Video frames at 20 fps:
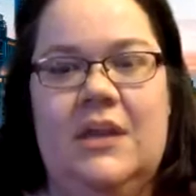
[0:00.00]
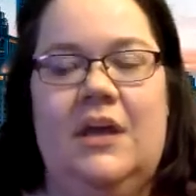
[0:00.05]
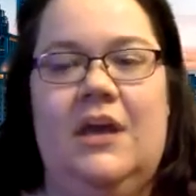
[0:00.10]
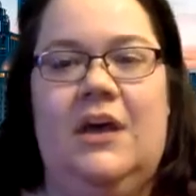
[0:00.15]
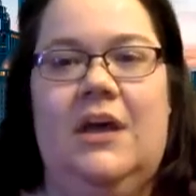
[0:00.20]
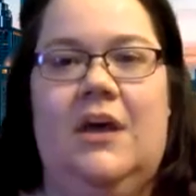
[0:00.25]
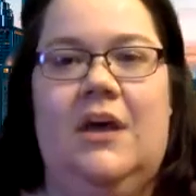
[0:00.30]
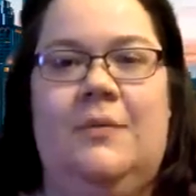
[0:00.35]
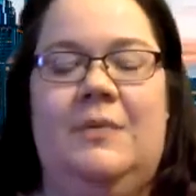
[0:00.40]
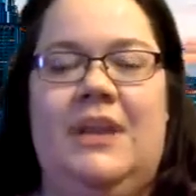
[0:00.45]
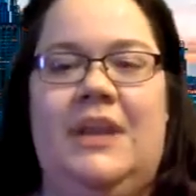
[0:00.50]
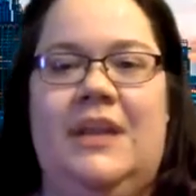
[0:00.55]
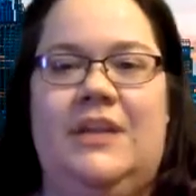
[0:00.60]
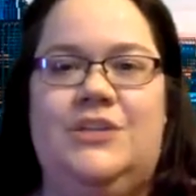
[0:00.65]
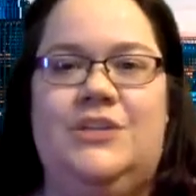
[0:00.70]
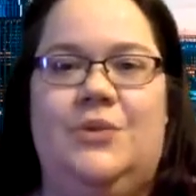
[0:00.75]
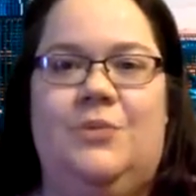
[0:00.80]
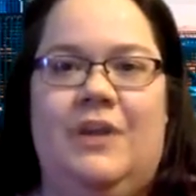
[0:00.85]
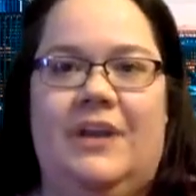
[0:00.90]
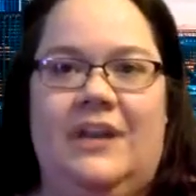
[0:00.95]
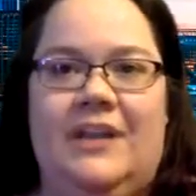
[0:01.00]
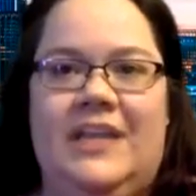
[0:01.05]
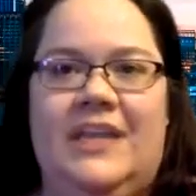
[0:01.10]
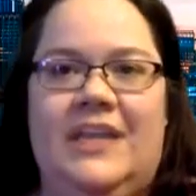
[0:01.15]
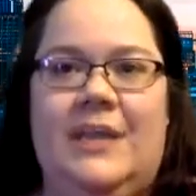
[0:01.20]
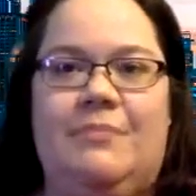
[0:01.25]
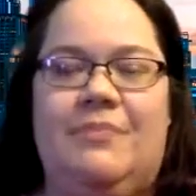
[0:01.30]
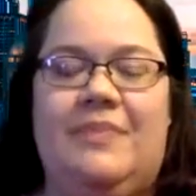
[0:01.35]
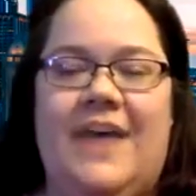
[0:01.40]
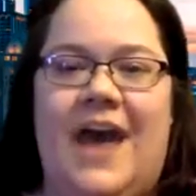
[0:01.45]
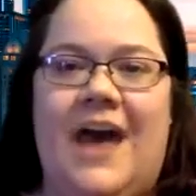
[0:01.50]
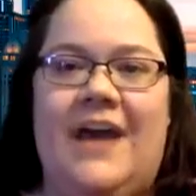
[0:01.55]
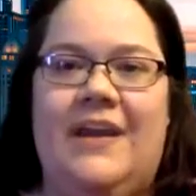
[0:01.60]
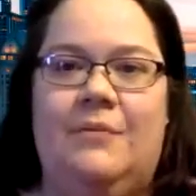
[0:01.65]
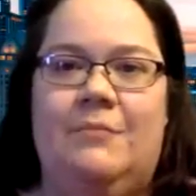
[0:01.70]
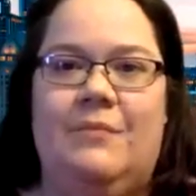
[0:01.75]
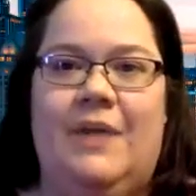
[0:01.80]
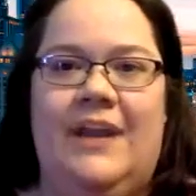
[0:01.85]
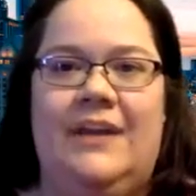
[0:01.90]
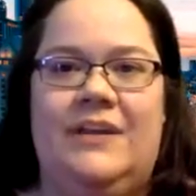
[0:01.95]
And I do want to keep that
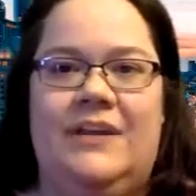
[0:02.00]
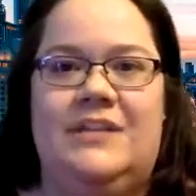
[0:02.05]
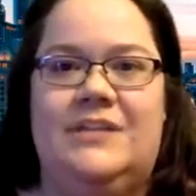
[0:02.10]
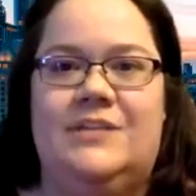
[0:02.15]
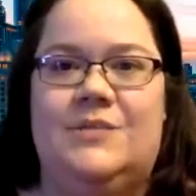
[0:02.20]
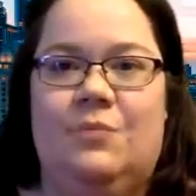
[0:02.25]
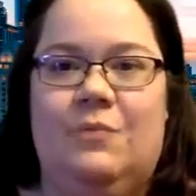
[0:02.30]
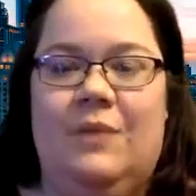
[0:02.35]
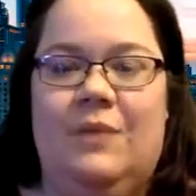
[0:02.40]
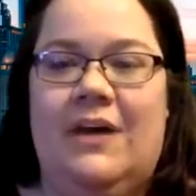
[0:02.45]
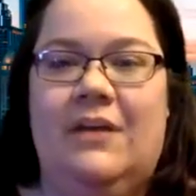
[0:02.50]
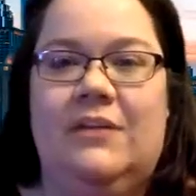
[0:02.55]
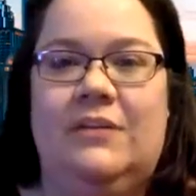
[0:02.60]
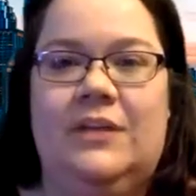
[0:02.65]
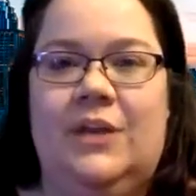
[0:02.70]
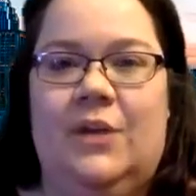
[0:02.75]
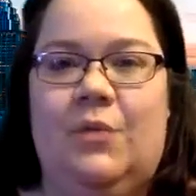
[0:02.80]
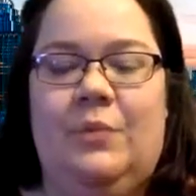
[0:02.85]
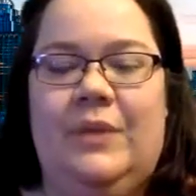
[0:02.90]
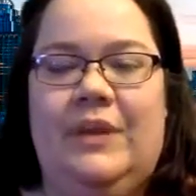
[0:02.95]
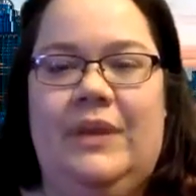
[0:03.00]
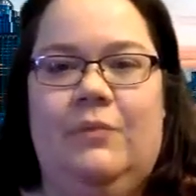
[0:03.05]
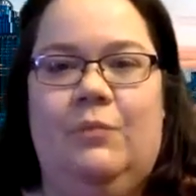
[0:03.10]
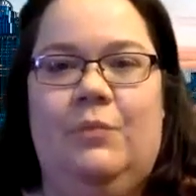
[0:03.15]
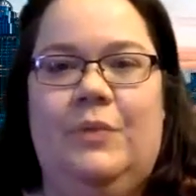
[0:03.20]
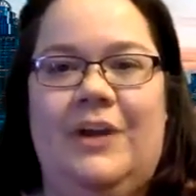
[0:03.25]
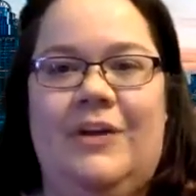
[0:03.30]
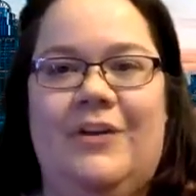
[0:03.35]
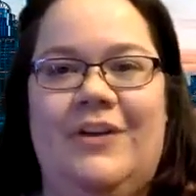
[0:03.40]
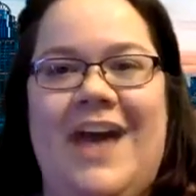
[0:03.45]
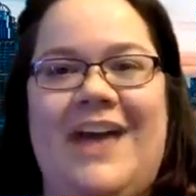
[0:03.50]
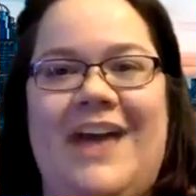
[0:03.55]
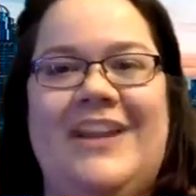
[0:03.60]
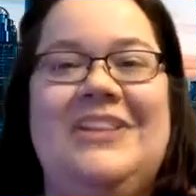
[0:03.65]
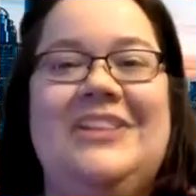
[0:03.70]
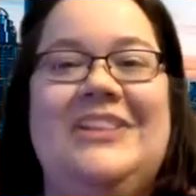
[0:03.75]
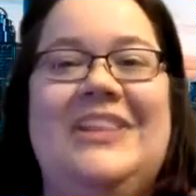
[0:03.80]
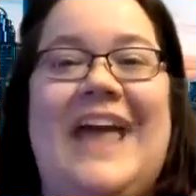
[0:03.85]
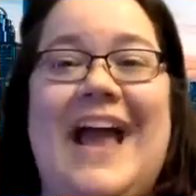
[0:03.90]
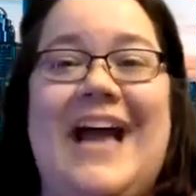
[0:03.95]
in mind as well. We are not
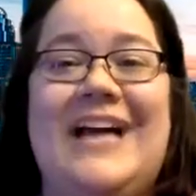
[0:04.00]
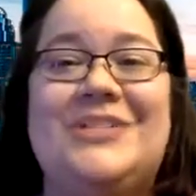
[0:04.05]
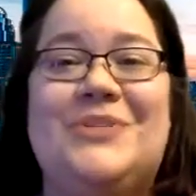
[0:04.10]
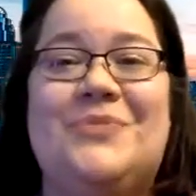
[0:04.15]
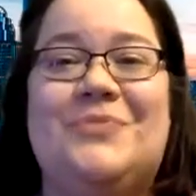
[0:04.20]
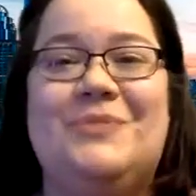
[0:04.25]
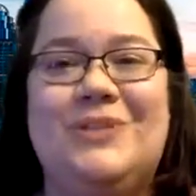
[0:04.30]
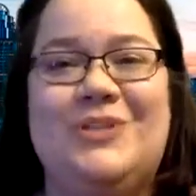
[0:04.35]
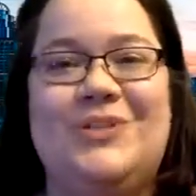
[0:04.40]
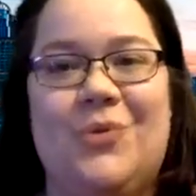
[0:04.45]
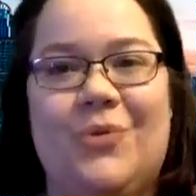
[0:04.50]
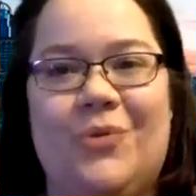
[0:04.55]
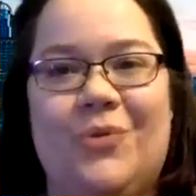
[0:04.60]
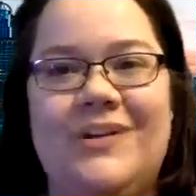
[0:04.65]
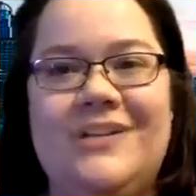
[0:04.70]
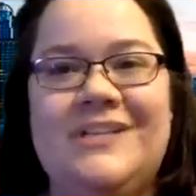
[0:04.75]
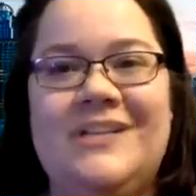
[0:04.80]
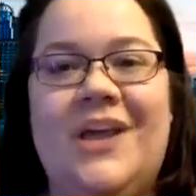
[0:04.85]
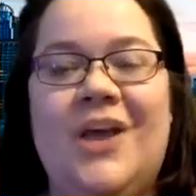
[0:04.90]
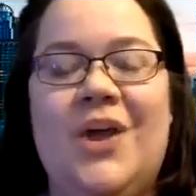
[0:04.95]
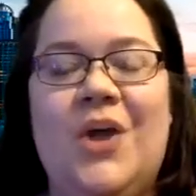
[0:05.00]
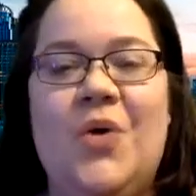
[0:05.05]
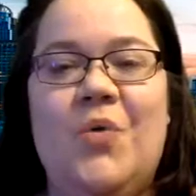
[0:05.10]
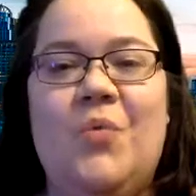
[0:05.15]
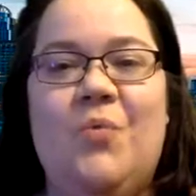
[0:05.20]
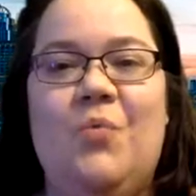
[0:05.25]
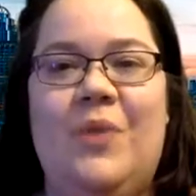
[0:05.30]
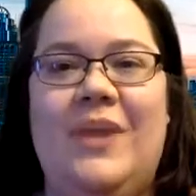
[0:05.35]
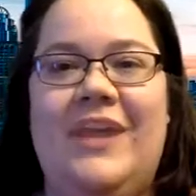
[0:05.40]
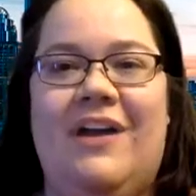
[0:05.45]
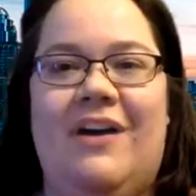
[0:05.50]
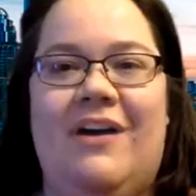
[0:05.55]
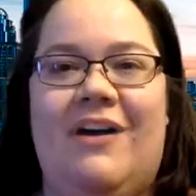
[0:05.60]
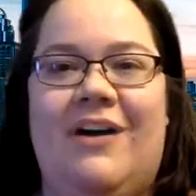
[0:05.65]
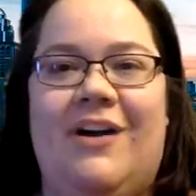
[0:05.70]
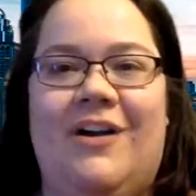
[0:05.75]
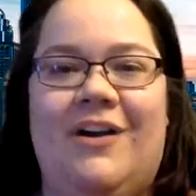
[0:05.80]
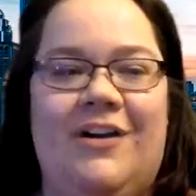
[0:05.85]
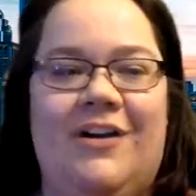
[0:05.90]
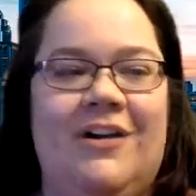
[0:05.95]
a last resort. We
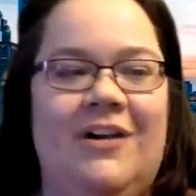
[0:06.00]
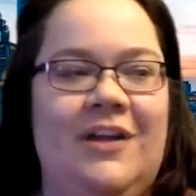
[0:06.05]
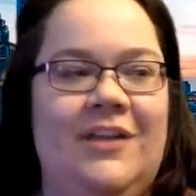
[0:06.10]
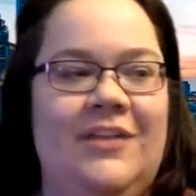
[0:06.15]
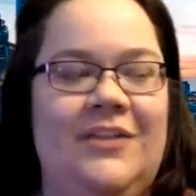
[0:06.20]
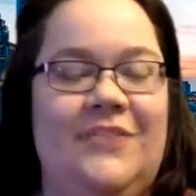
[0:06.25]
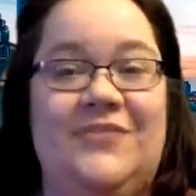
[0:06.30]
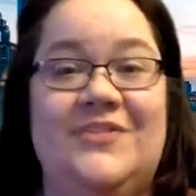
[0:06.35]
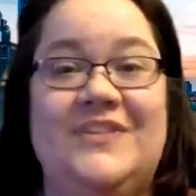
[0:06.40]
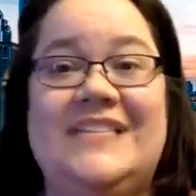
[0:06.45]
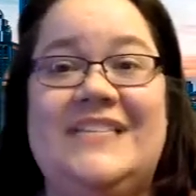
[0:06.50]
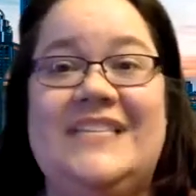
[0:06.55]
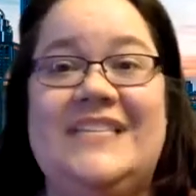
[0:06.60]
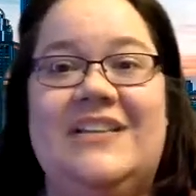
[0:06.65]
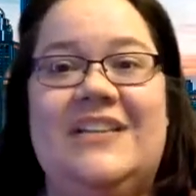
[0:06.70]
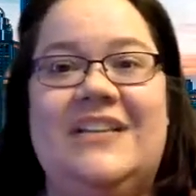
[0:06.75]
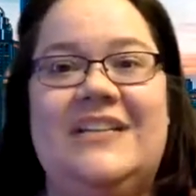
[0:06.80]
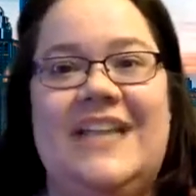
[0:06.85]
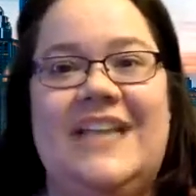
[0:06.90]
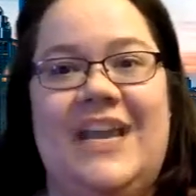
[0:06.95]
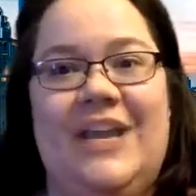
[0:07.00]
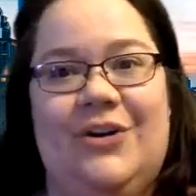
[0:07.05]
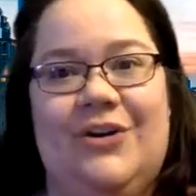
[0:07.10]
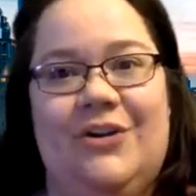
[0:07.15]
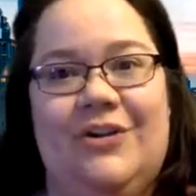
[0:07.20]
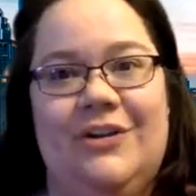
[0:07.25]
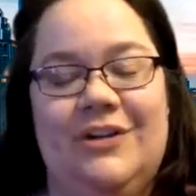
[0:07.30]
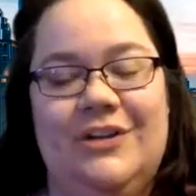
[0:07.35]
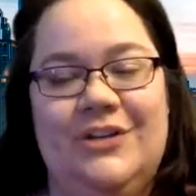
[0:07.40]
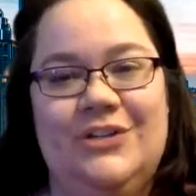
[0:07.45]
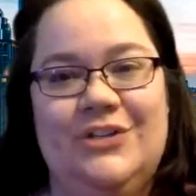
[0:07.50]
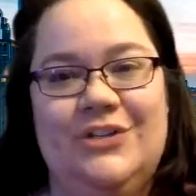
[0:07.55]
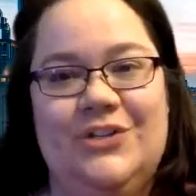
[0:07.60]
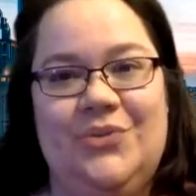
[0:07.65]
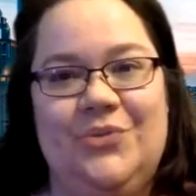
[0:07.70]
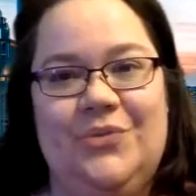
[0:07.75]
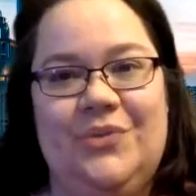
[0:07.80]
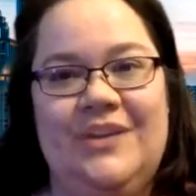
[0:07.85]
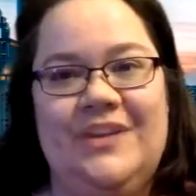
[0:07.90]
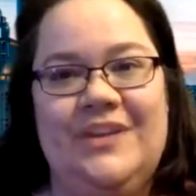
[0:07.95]
are the facilitator
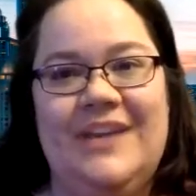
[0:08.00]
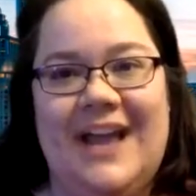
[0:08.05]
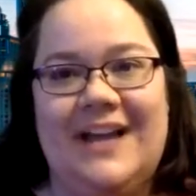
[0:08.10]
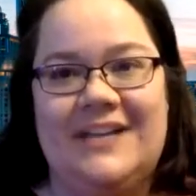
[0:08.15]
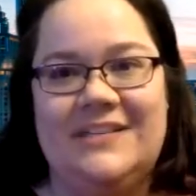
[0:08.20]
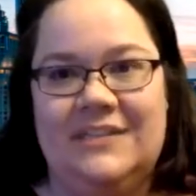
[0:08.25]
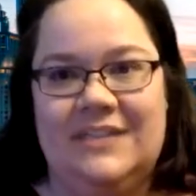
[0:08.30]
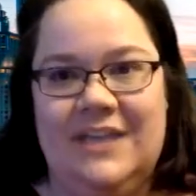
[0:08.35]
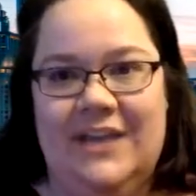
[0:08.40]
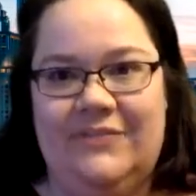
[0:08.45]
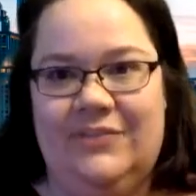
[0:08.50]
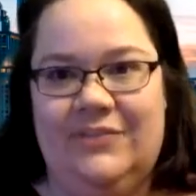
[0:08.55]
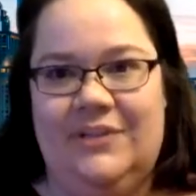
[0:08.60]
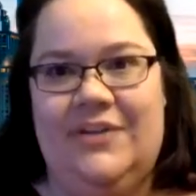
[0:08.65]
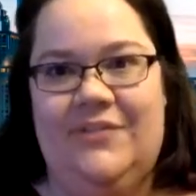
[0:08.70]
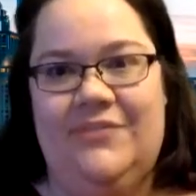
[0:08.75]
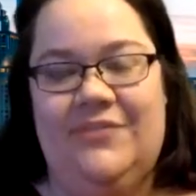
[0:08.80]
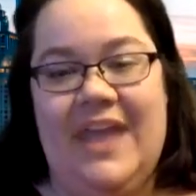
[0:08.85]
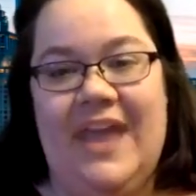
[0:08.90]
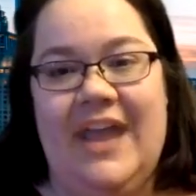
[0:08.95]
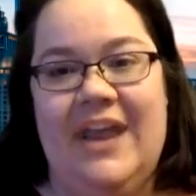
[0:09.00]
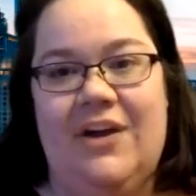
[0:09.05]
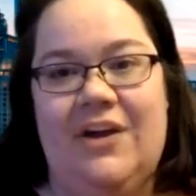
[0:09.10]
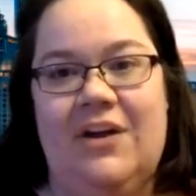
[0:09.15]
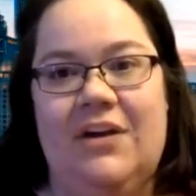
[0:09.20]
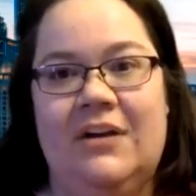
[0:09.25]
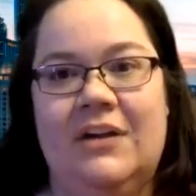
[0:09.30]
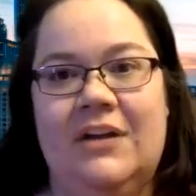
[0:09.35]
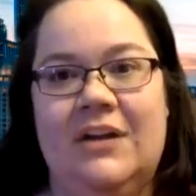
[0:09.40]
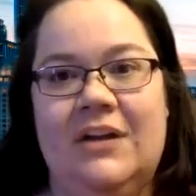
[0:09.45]
to the next level of care.